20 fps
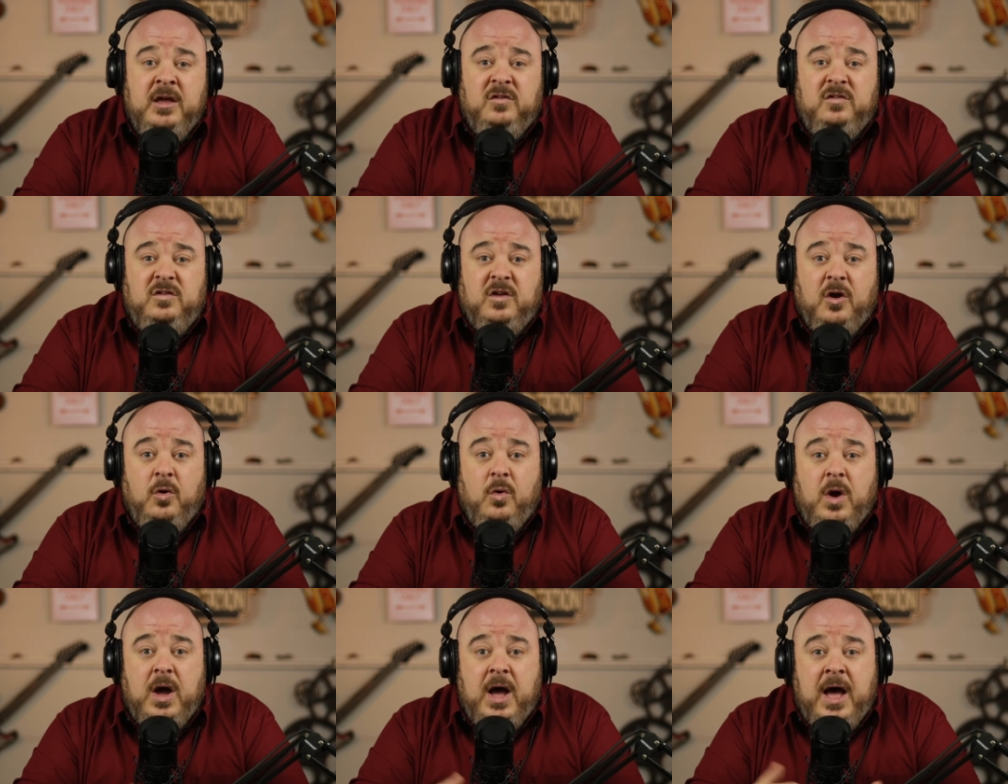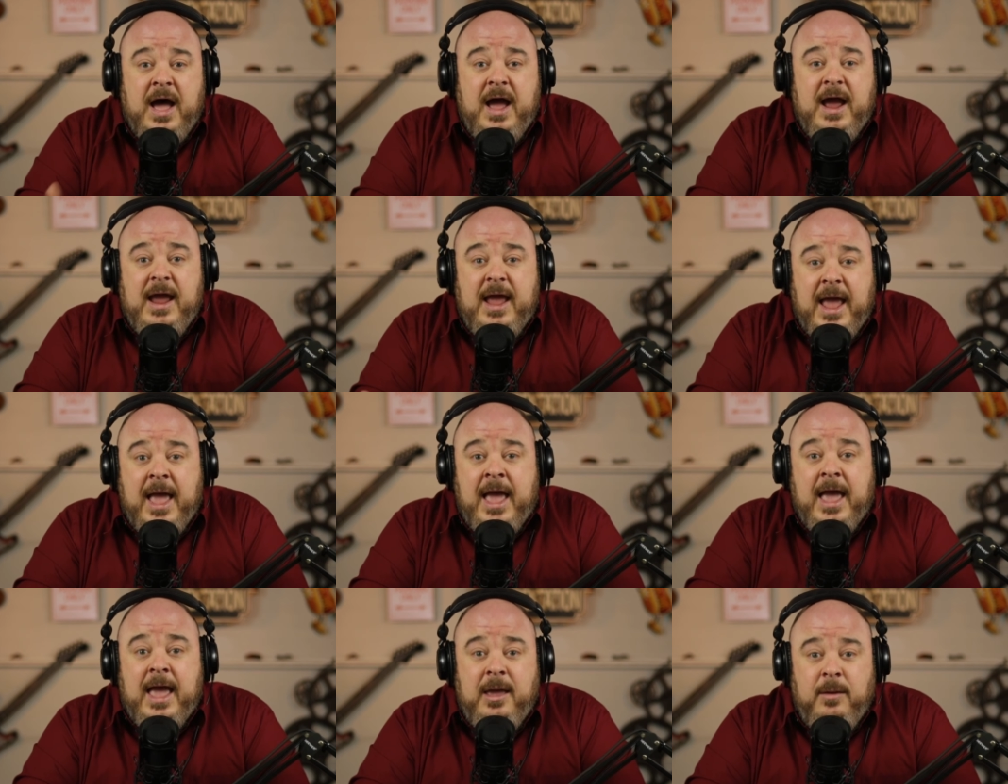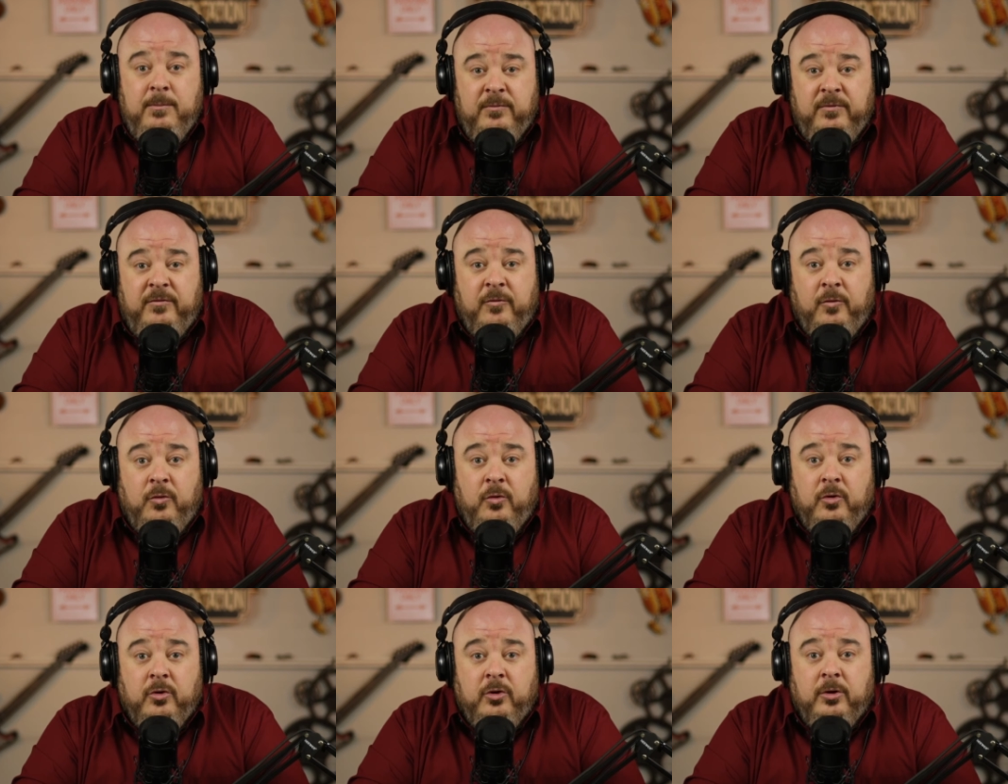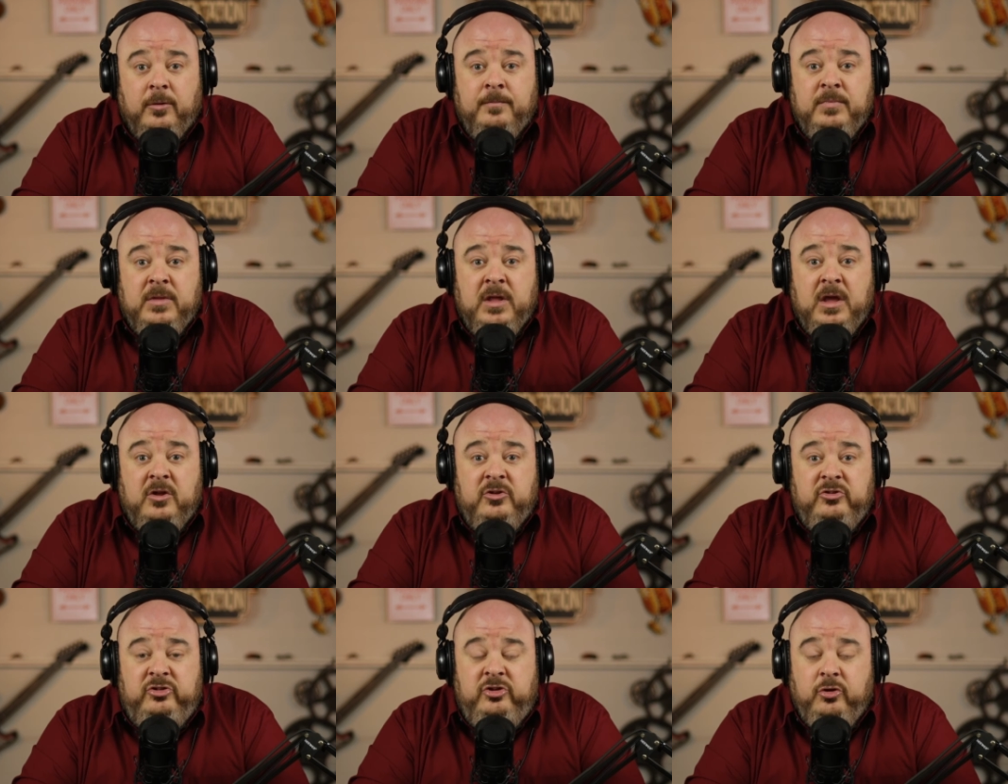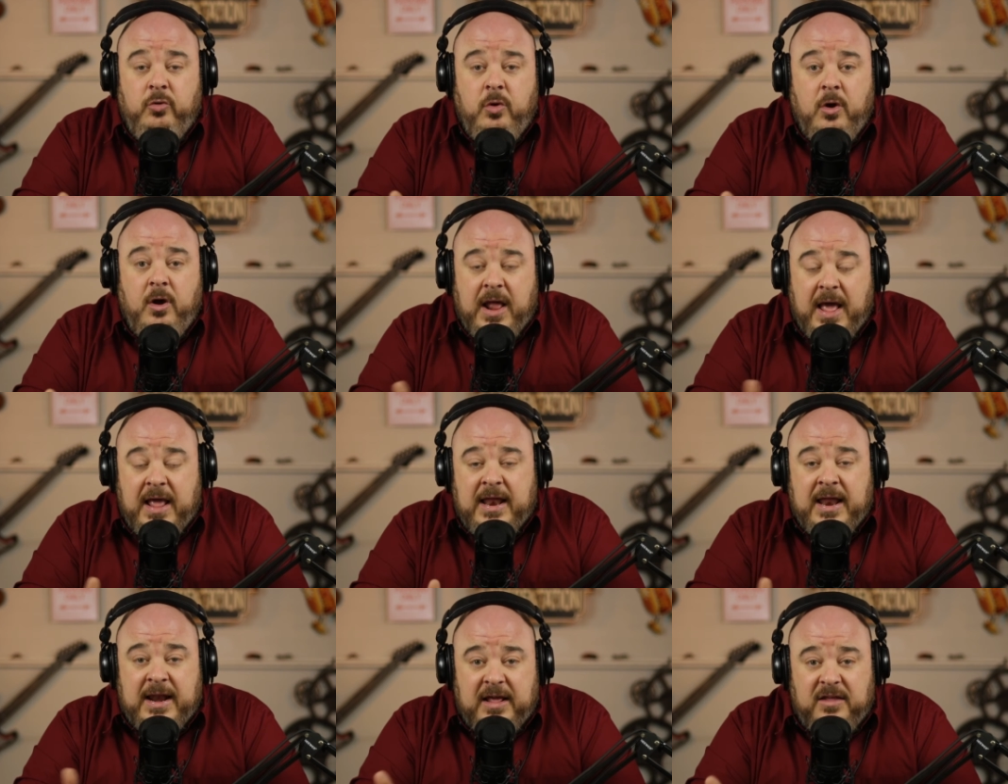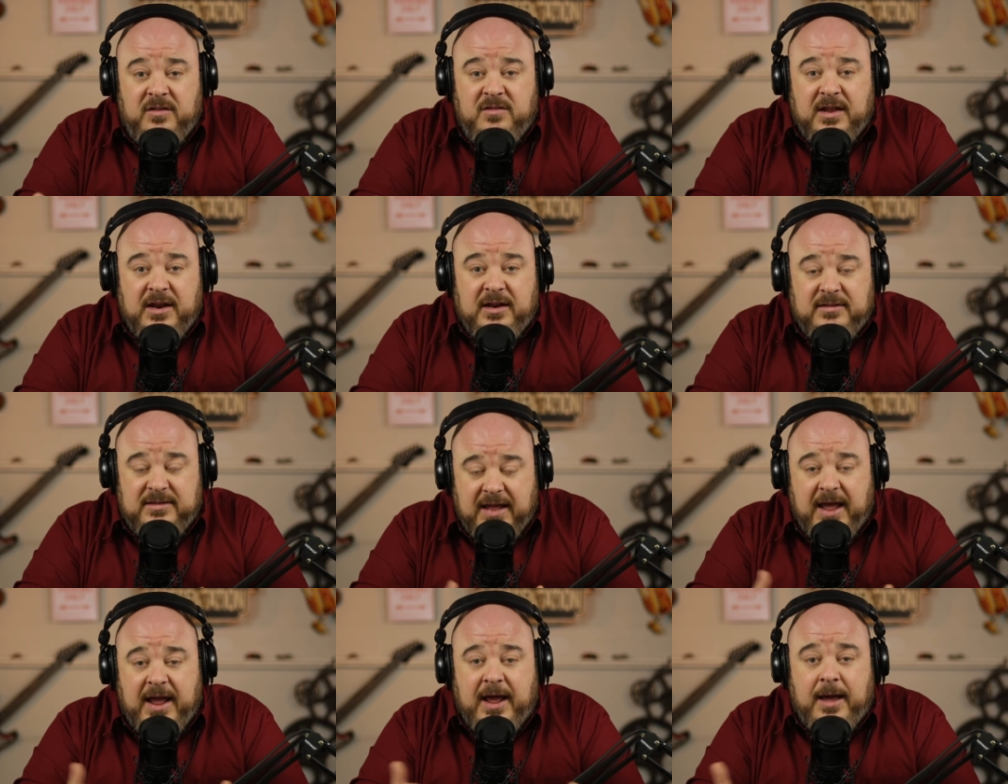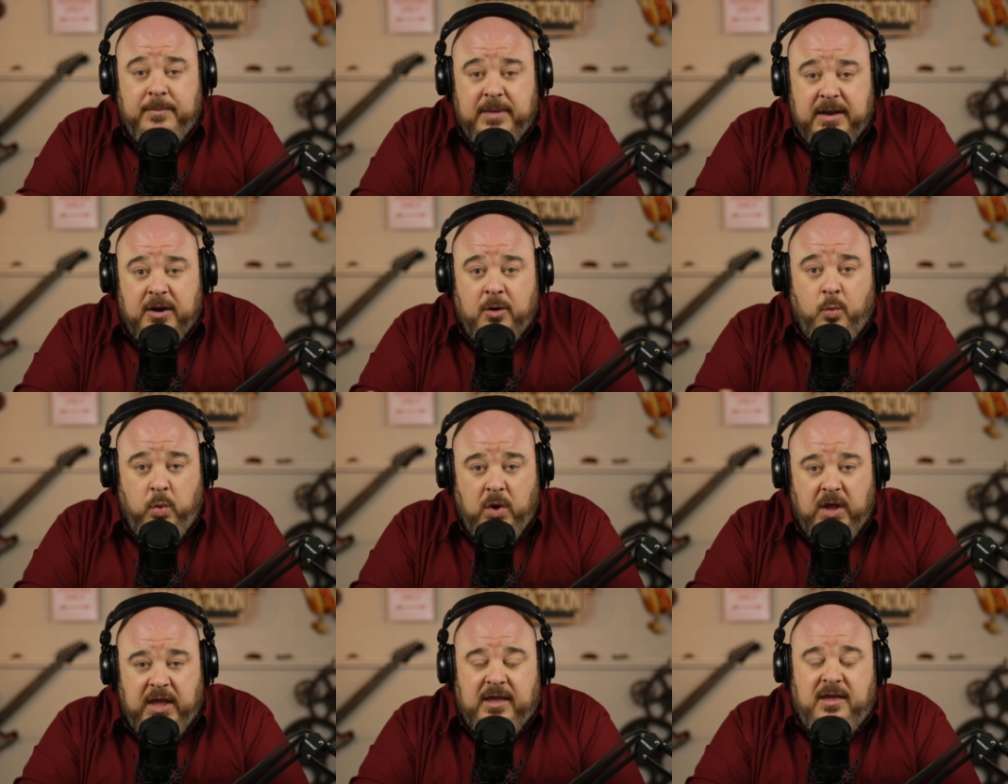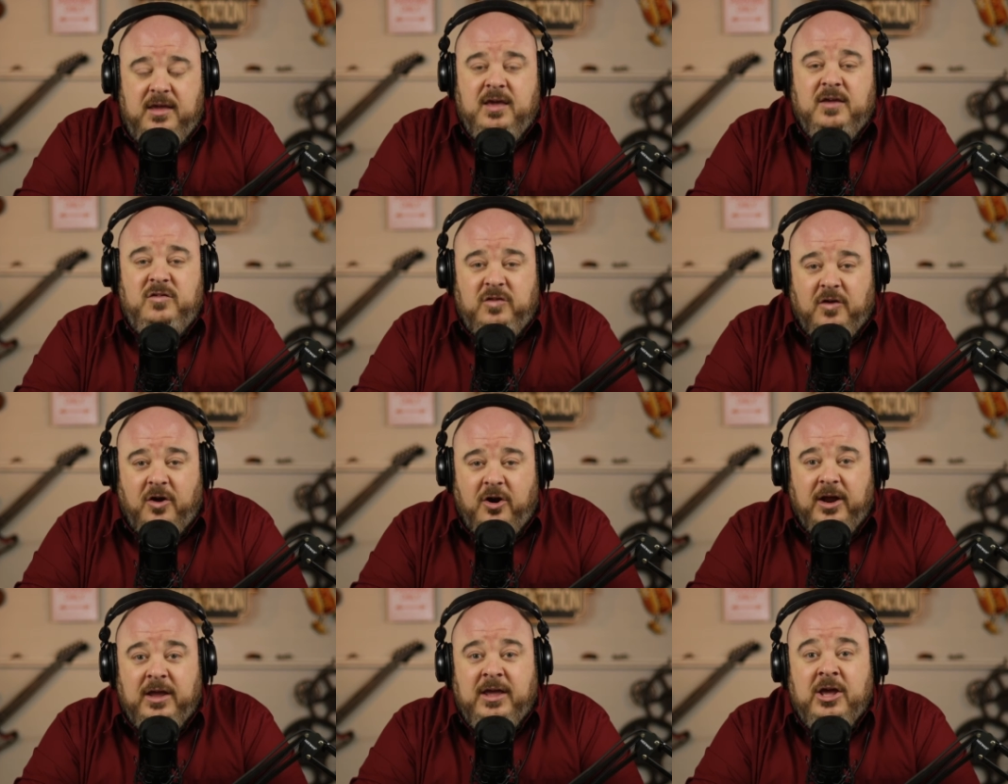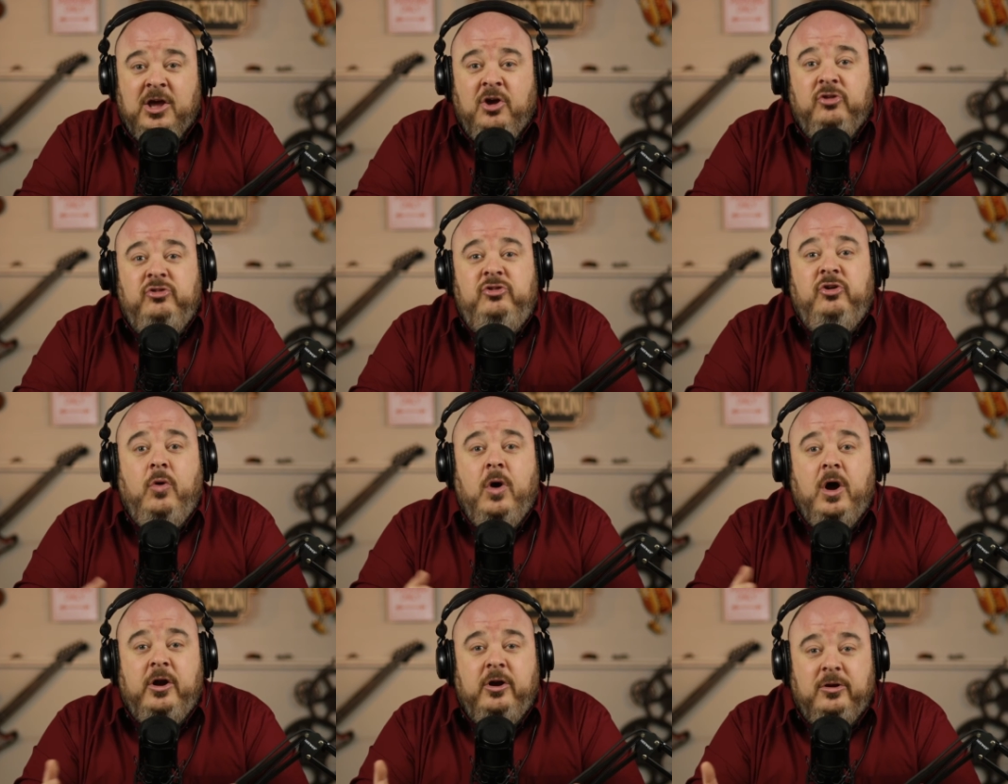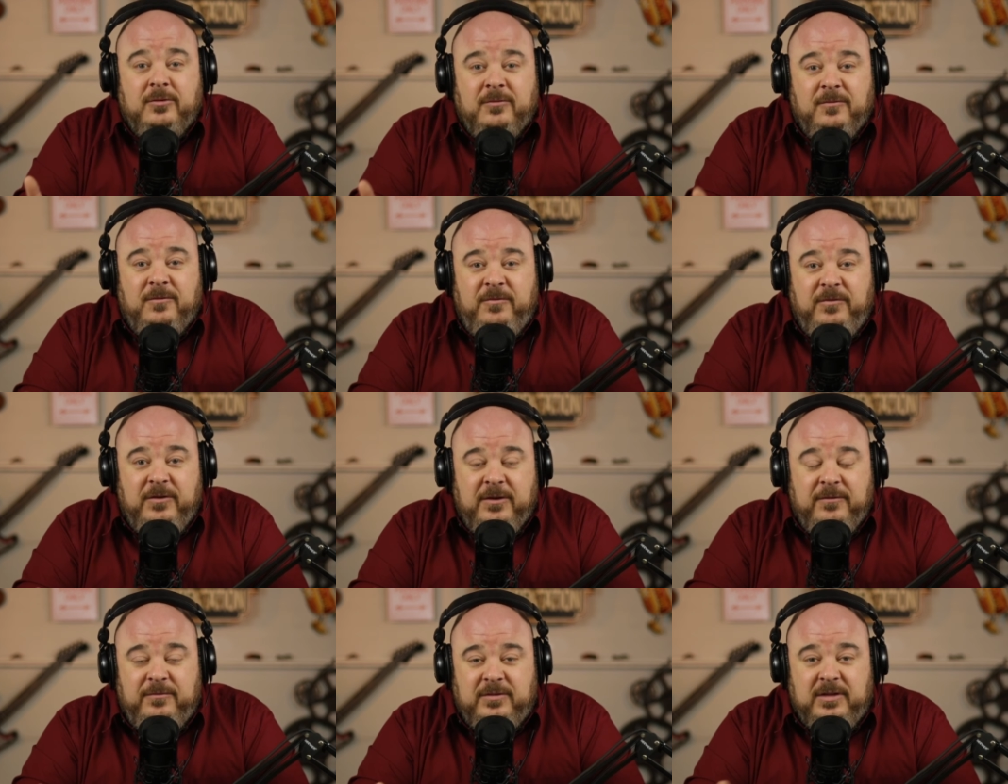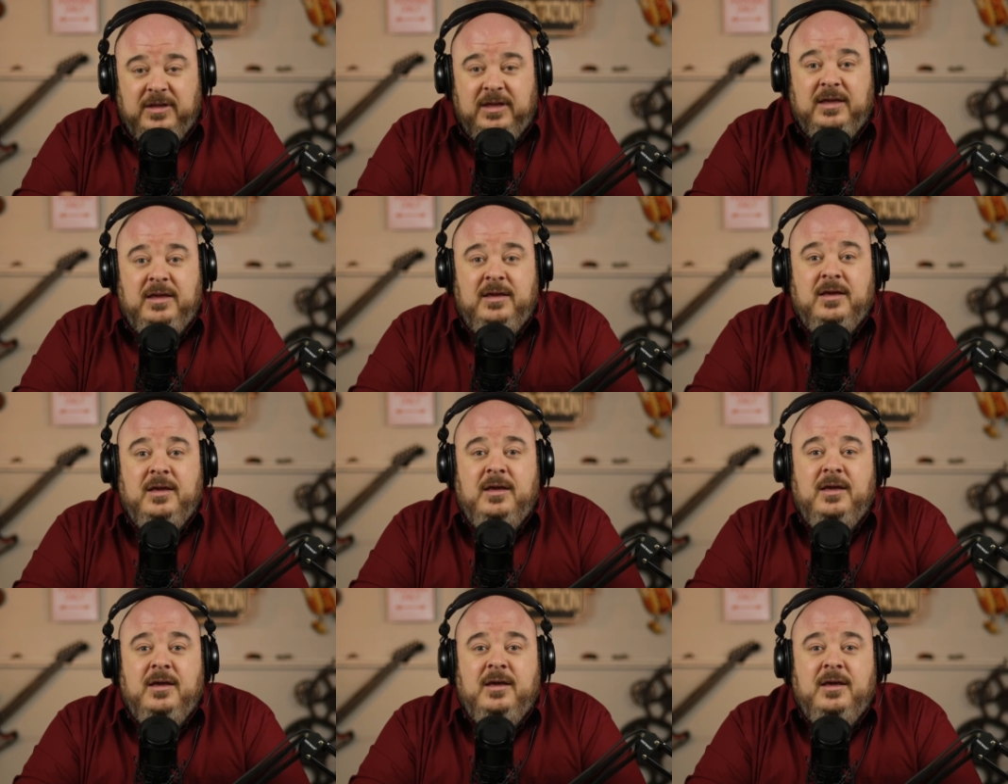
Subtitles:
So I aim for 200, and I said a day, I meant a week, sorry, 250